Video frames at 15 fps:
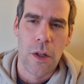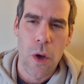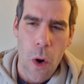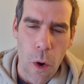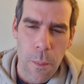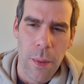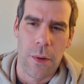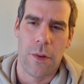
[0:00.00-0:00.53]

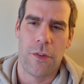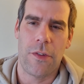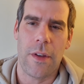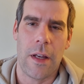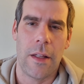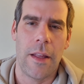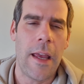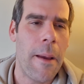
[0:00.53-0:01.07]
Goebbels
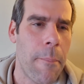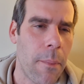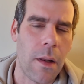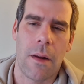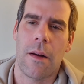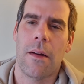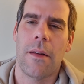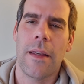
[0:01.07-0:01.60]
and
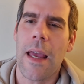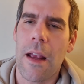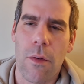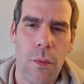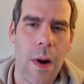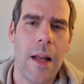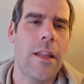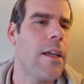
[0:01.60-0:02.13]
Himmler
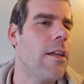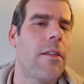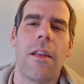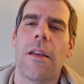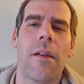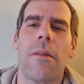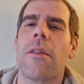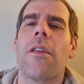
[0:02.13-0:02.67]
getting ready
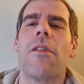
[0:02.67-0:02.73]
to